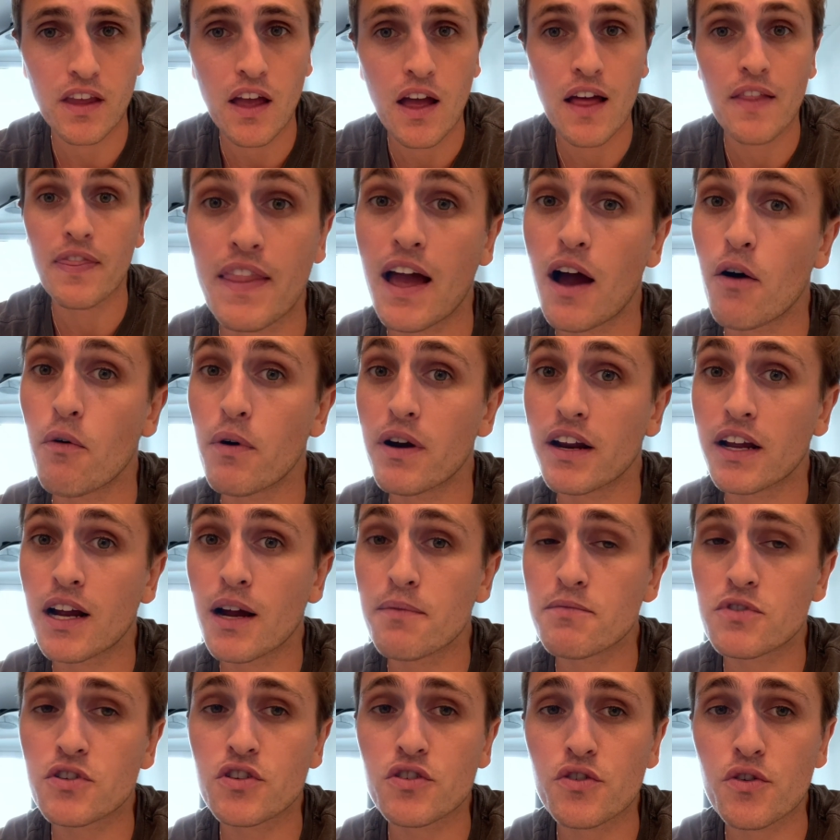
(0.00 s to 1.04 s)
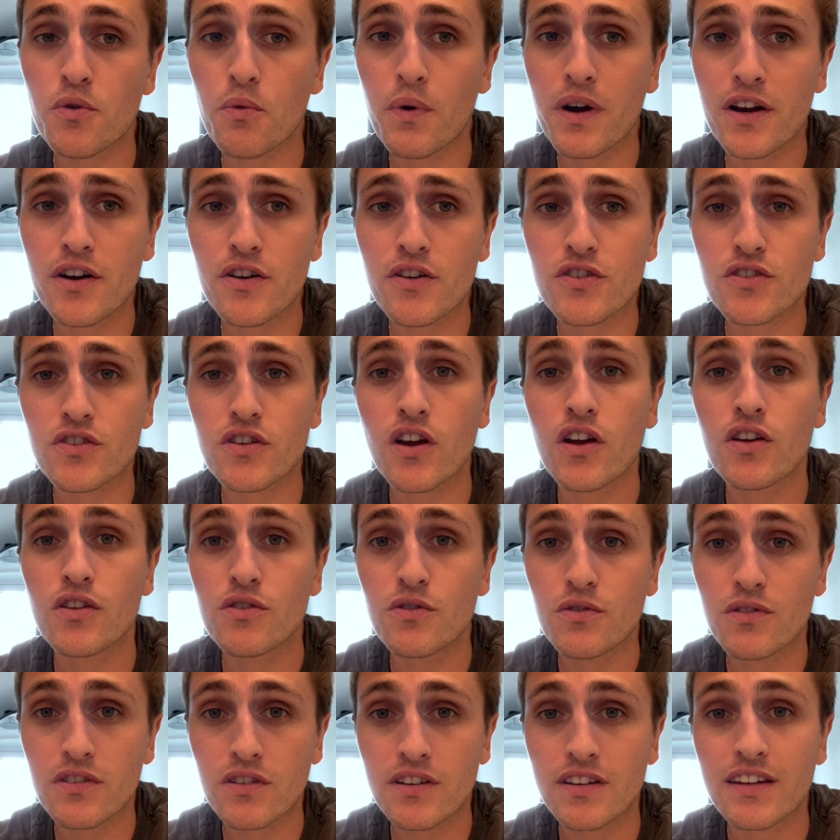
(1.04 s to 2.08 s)
Now, when it comes to your winners, you
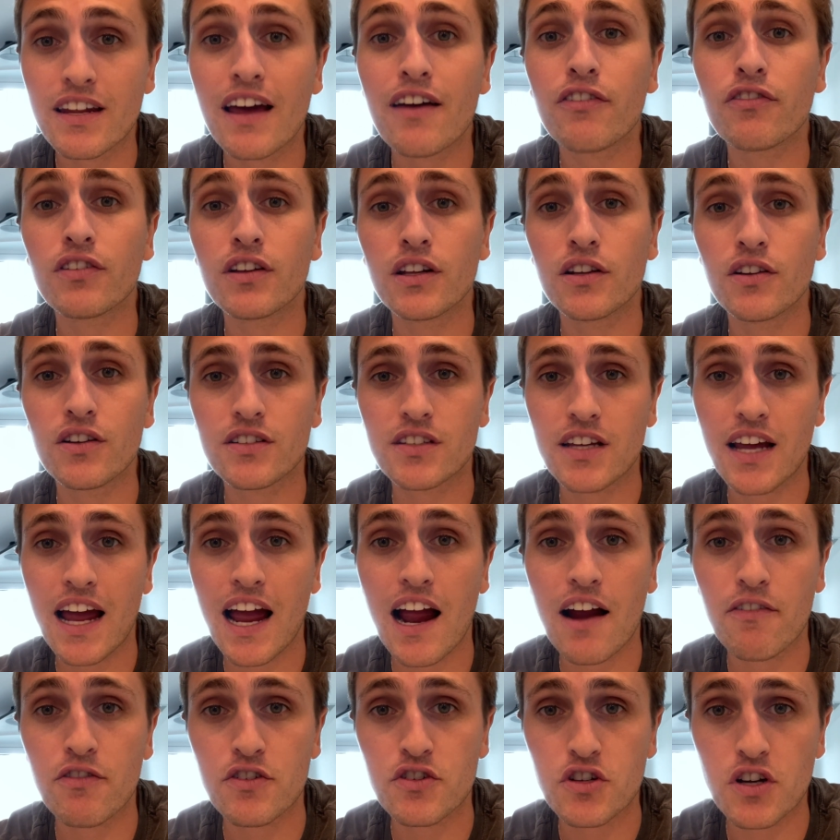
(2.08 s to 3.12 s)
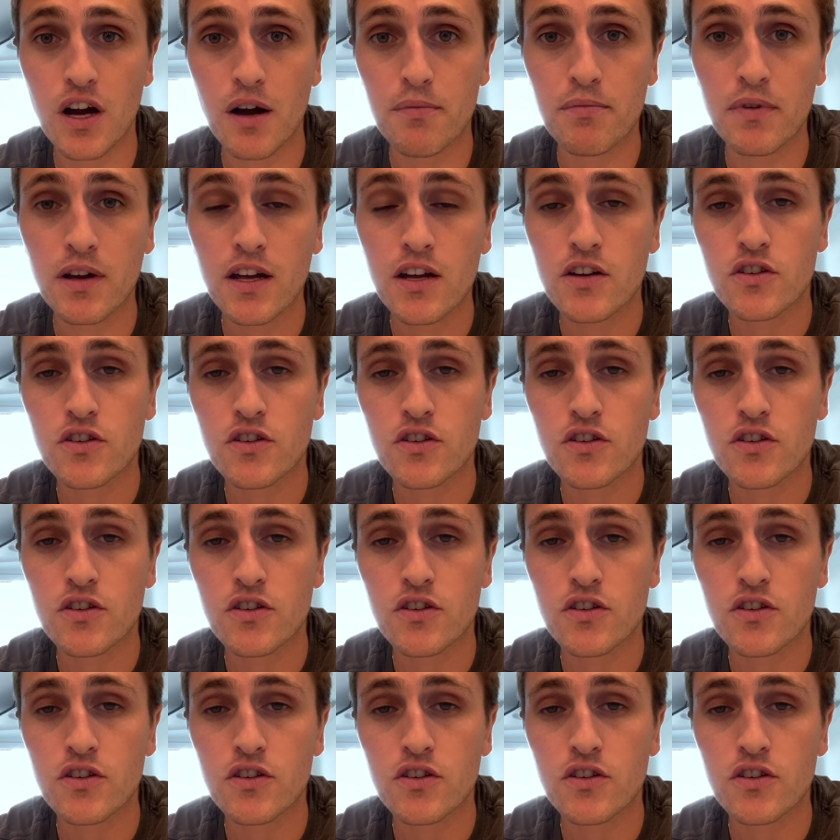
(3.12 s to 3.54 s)
can definitely look to average up.